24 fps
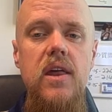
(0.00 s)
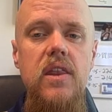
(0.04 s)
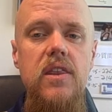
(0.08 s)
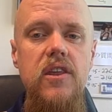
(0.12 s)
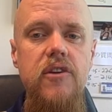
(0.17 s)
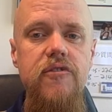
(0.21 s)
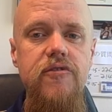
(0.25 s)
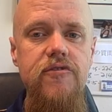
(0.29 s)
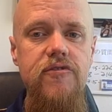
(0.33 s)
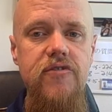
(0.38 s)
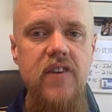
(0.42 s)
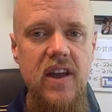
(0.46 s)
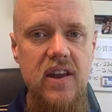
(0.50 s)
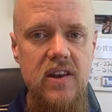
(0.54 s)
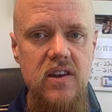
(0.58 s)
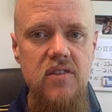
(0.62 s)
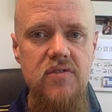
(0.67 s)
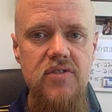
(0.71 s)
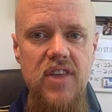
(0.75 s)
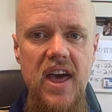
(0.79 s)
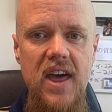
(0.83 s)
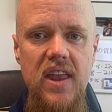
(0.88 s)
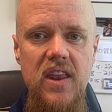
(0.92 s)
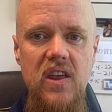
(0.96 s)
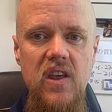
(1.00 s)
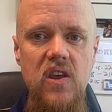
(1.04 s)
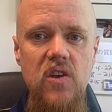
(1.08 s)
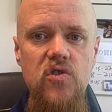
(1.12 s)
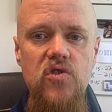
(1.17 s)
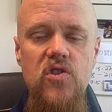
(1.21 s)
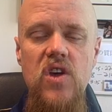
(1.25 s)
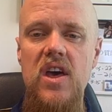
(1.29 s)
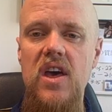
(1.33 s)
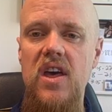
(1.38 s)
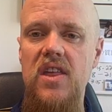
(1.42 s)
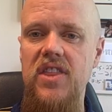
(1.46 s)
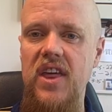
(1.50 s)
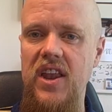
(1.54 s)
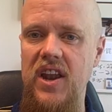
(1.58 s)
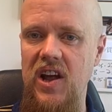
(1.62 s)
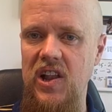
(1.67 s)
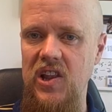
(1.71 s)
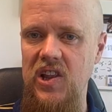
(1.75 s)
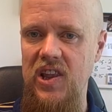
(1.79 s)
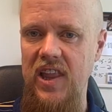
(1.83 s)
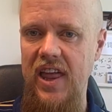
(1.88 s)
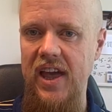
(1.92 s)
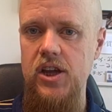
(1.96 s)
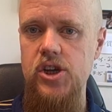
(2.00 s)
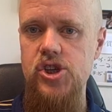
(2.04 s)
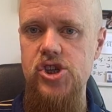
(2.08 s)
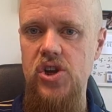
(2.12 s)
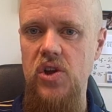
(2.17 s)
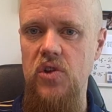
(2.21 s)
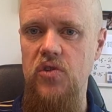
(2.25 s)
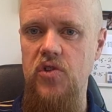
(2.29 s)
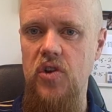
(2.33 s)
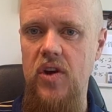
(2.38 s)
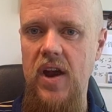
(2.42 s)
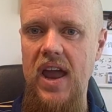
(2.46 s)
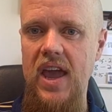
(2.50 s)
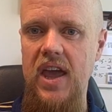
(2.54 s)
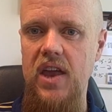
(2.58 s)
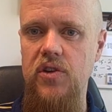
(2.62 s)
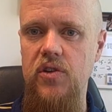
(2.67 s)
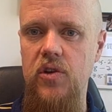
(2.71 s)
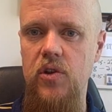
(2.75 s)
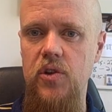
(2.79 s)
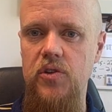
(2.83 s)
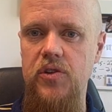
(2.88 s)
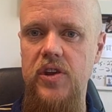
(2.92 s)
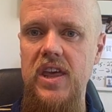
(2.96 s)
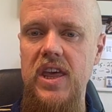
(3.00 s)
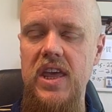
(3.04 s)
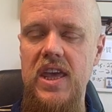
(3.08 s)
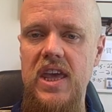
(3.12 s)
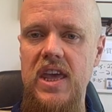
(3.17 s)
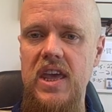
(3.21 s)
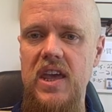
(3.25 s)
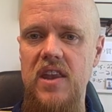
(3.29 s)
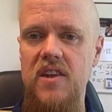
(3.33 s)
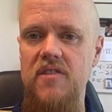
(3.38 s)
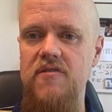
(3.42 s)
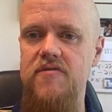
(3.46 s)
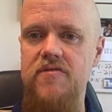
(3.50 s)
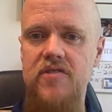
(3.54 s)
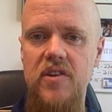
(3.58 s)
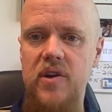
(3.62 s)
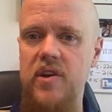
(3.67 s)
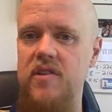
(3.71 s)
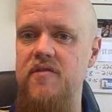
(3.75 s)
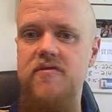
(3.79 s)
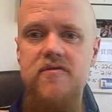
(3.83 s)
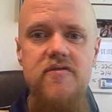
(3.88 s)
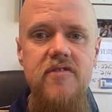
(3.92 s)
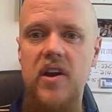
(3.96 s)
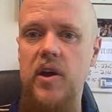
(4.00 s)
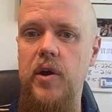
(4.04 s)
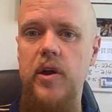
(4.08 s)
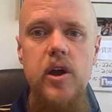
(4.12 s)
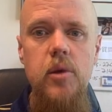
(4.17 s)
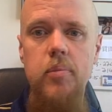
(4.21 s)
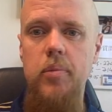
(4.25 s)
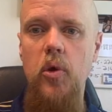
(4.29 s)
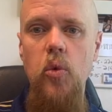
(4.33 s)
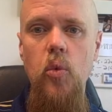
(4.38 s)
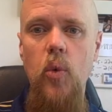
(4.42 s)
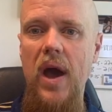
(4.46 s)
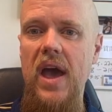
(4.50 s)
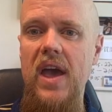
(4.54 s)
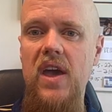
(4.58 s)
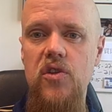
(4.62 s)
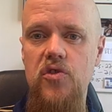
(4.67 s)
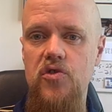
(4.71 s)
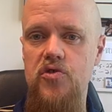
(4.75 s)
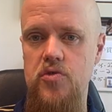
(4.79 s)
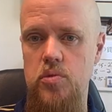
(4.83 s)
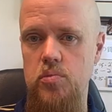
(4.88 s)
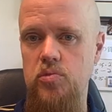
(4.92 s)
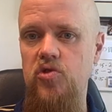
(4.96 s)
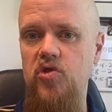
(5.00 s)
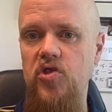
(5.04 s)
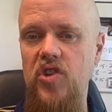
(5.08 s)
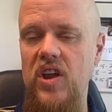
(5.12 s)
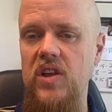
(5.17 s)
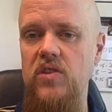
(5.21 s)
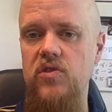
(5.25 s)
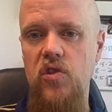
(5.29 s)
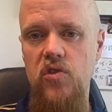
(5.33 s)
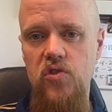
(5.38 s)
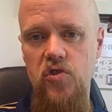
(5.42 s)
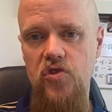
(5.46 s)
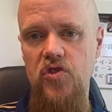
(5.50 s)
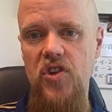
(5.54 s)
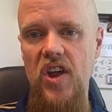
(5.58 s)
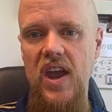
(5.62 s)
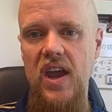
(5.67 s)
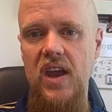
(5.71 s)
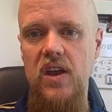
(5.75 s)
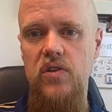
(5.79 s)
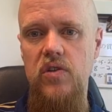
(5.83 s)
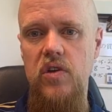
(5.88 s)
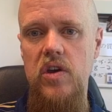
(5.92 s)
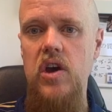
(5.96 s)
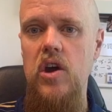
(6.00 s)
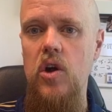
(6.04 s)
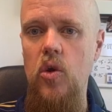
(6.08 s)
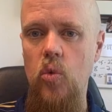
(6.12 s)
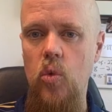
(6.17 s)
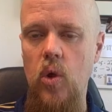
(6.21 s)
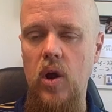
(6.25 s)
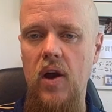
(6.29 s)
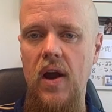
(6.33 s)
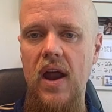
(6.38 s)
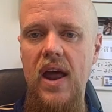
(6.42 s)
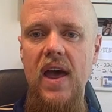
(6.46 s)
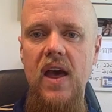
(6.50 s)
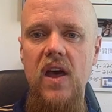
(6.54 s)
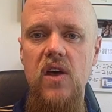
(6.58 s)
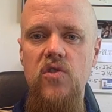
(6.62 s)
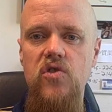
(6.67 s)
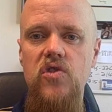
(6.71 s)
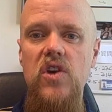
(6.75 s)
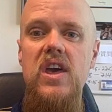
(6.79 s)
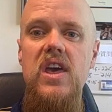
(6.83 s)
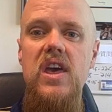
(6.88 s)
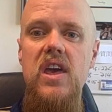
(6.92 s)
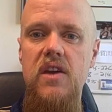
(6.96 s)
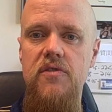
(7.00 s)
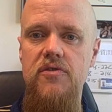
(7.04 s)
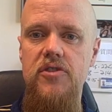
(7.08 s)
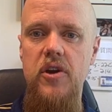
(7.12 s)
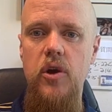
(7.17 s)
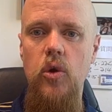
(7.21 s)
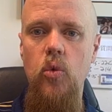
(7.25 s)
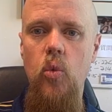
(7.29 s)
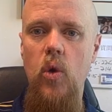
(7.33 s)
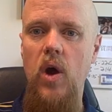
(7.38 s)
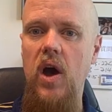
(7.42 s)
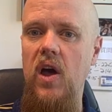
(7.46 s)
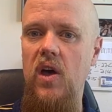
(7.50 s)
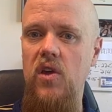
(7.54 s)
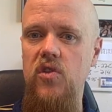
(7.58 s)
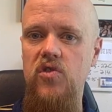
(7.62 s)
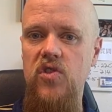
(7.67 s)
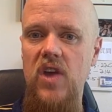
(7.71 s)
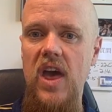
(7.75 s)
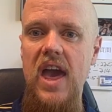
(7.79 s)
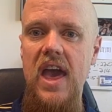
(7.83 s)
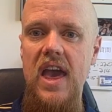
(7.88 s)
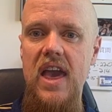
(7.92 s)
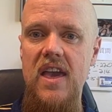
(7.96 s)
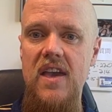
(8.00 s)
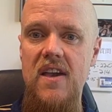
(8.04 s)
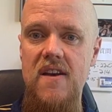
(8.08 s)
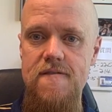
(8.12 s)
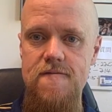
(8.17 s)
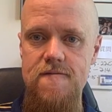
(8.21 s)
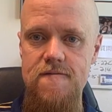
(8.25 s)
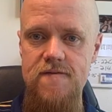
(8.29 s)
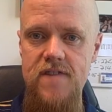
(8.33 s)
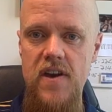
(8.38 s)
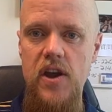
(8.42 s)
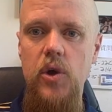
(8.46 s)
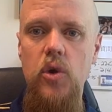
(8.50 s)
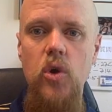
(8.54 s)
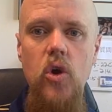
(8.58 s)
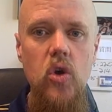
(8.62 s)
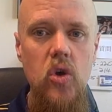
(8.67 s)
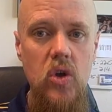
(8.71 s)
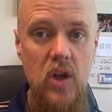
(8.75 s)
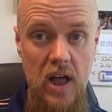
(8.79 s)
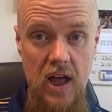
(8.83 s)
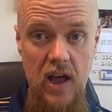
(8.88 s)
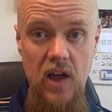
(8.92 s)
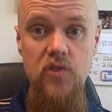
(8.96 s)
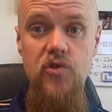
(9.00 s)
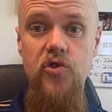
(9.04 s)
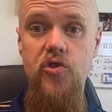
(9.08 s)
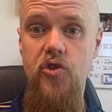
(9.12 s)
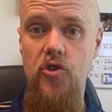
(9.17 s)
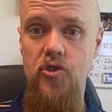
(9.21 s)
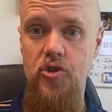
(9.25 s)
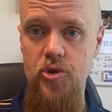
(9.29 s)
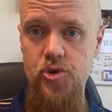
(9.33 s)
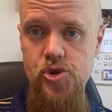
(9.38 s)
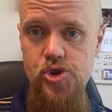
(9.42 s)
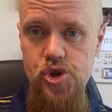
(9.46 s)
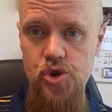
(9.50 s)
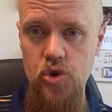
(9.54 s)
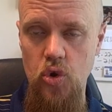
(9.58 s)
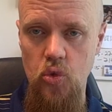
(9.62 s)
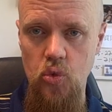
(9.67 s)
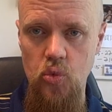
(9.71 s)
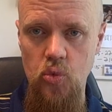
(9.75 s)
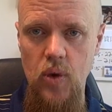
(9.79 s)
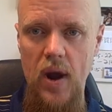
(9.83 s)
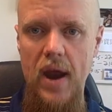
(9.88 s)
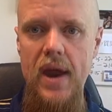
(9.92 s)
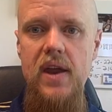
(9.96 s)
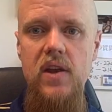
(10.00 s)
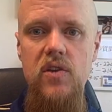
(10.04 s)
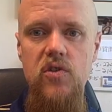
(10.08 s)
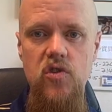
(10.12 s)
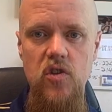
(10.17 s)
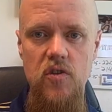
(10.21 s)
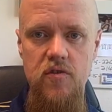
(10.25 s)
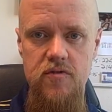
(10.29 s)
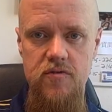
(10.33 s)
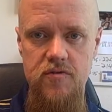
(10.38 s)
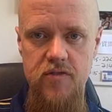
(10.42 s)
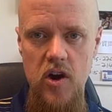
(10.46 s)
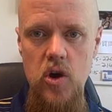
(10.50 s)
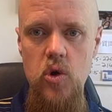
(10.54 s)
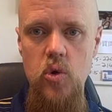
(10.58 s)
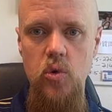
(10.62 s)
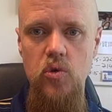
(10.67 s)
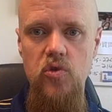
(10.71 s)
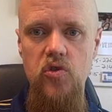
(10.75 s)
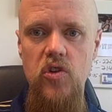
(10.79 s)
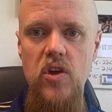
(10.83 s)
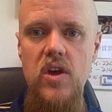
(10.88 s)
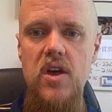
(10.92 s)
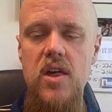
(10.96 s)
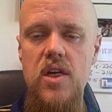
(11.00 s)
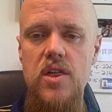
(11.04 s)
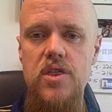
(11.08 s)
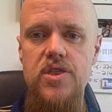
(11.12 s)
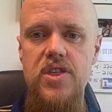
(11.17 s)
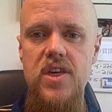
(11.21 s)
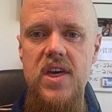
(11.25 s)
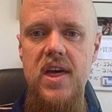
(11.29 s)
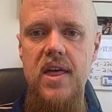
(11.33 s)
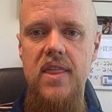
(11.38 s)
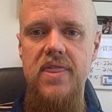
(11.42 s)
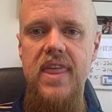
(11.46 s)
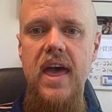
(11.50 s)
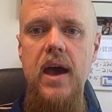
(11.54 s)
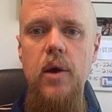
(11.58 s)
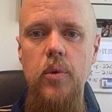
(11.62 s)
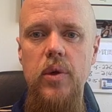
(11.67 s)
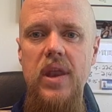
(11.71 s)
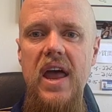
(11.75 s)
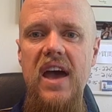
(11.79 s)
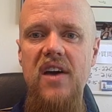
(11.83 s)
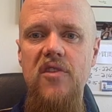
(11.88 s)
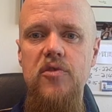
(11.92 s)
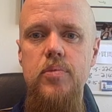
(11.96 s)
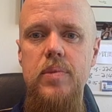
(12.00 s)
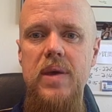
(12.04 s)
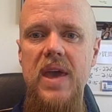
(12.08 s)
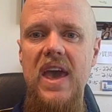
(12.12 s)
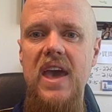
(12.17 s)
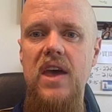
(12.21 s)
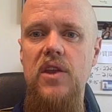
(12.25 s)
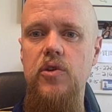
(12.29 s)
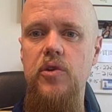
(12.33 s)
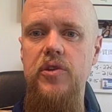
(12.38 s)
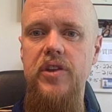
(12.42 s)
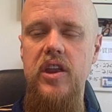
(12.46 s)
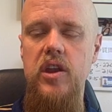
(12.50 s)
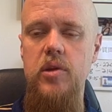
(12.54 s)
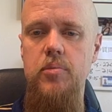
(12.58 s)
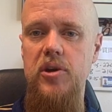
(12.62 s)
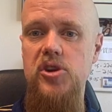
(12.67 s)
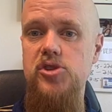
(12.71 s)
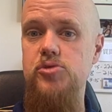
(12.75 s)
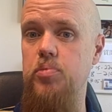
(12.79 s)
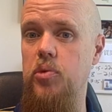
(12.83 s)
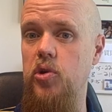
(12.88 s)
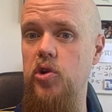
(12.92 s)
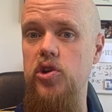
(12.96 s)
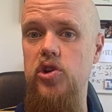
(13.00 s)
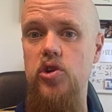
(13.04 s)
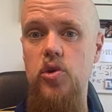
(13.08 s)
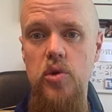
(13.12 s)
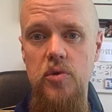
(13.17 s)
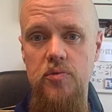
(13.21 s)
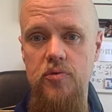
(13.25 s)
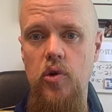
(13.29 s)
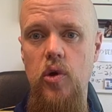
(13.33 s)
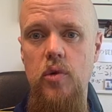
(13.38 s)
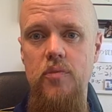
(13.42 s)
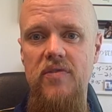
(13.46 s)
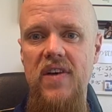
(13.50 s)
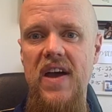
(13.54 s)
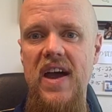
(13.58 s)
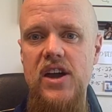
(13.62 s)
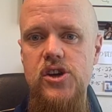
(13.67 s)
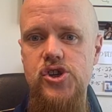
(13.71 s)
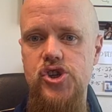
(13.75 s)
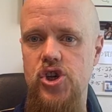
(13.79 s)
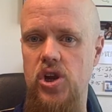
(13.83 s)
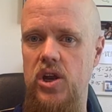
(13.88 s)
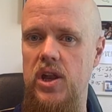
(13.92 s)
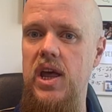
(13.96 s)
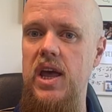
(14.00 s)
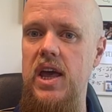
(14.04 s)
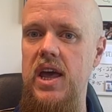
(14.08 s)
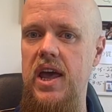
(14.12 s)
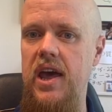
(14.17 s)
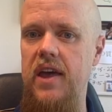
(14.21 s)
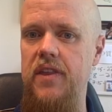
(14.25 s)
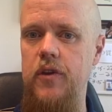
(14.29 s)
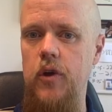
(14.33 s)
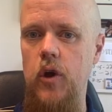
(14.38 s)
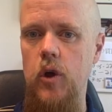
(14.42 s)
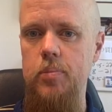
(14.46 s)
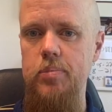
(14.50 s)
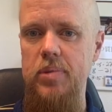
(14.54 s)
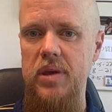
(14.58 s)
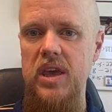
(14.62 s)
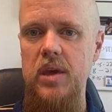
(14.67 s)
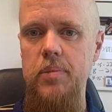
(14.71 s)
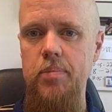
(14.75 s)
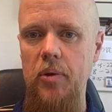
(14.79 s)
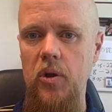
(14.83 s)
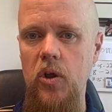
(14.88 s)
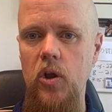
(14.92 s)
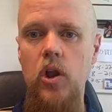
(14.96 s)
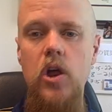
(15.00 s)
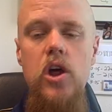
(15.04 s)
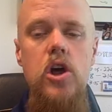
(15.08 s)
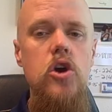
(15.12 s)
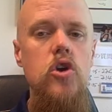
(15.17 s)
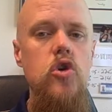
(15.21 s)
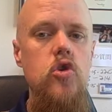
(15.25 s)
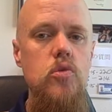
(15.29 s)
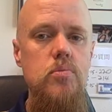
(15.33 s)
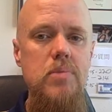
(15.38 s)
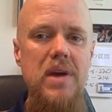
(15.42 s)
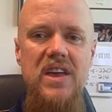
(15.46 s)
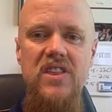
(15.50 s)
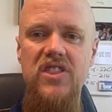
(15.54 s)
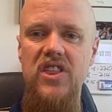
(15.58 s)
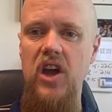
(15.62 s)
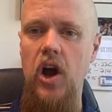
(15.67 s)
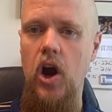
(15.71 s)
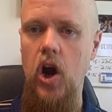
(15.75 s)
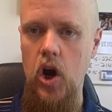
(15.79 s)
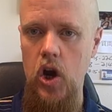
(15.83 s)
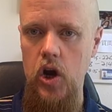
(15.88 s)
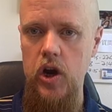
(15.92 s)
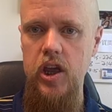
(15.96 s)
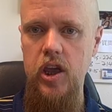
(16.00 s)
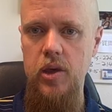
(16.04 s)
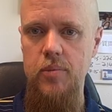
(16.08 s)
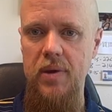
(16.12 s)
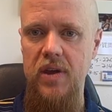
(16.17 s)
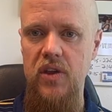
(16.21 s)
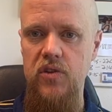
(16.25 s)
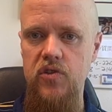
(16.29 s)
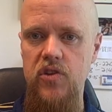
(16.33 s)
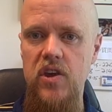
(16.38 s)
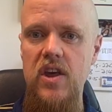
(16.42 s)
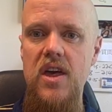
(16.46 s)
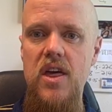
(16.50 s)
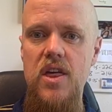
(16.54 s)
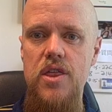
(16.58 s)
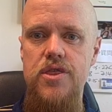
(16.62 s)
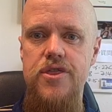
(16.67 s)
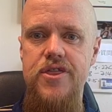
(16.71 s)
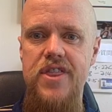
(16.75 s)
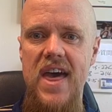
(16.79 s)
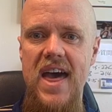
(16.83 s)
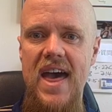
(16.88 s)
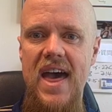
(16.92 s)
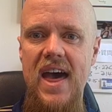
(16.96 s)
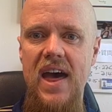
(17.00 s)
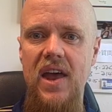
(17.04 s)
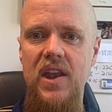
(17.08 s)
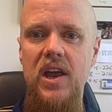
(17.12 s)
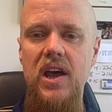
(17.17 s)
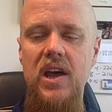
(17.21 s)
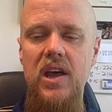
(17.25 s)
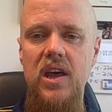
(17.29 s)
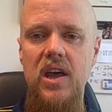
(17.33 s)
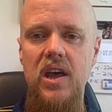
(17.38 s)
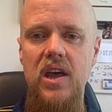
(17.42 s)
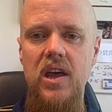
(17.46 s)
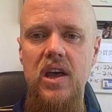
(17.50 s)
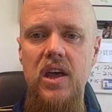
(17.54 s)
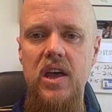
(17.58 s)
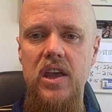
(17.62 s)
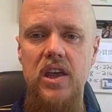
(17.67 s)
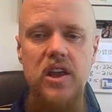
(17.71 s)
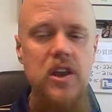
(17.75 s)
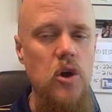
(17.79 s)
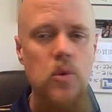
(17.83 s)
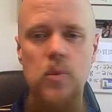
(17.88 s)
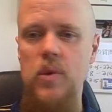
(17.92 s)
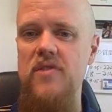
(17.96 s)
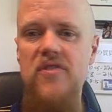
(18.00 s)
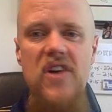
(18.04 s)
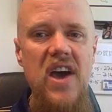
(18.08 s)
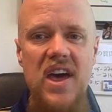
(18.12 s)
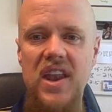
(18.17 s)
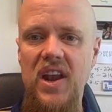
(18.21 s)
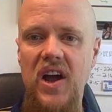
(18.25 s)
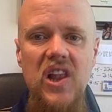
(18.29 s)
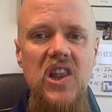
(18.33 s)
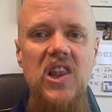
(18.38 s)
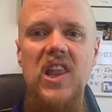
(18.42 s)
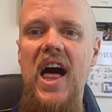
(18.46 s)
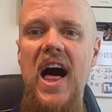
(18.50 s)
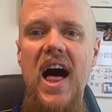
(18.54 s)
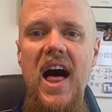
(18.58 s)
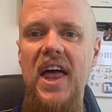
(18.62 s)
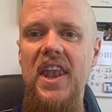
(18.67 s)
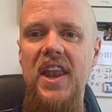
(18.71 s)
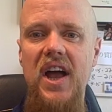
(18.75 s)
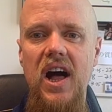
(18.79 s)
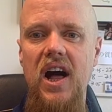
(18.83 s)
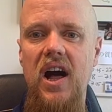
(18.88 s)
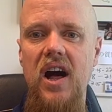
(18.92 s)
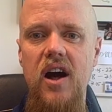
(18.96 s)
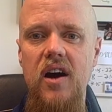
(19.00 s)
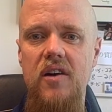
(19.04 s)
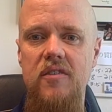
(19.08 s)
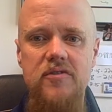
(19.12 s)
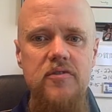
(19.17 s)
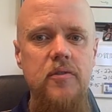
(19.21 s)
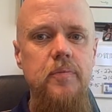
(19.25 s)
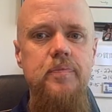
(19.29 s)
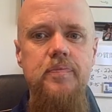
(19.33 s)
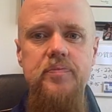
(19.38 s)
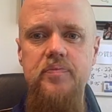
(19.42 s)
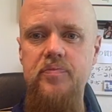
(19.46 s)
The effect of that is that elections are handled in very variable ways from state to state. Whereas if there was a federal constitutional right to vote, then that would have to be handled in a much more uniform fashion. And there are people who make the argument that, we've had a lot of